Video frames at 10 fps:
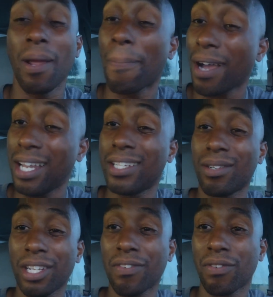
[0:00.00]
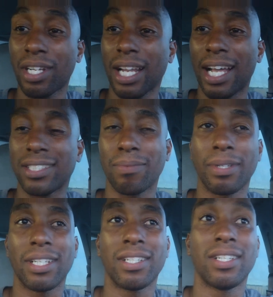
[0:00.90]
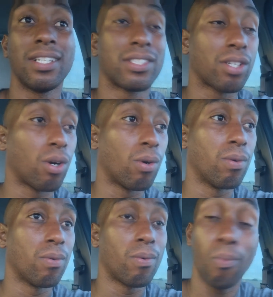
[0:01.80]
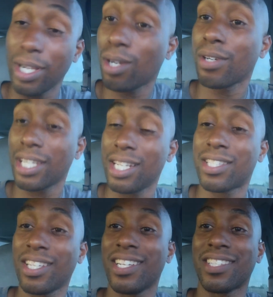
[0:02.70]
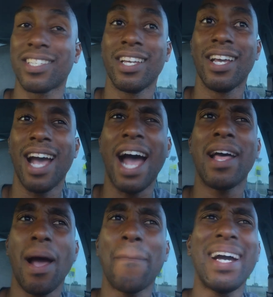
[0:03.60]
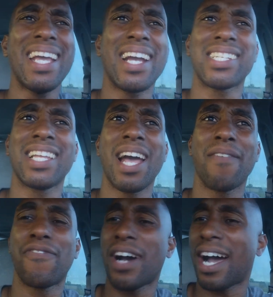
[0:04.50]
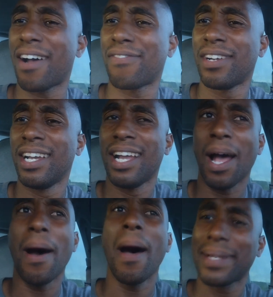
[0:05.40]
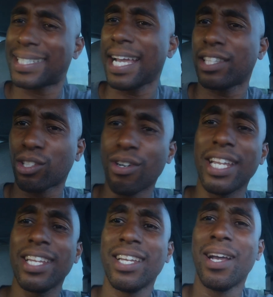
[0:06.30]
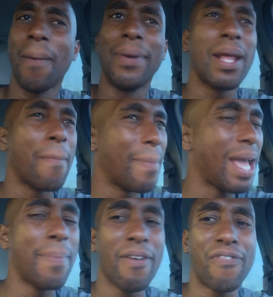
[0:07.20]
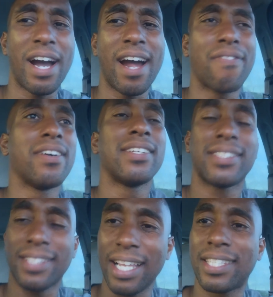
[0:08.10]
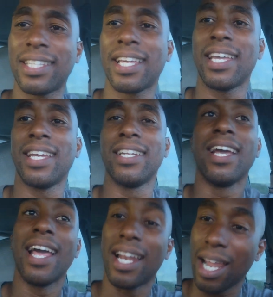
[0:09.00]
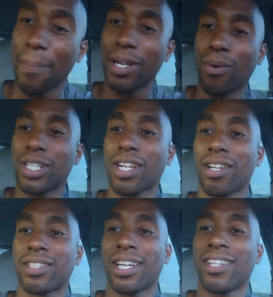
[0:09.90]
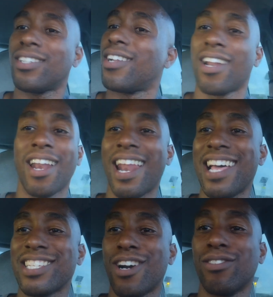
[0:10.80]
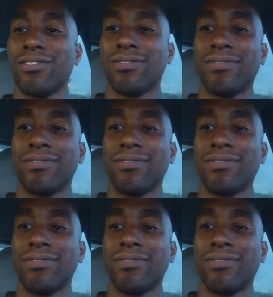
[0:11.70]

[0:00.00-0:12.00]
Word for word: and you probably don't even realize it, man. So we're gonna get into this. I, I might actually have five. I'm gonna say three, but it may be five. Stay to the end and let me know what y'all think. Let's go.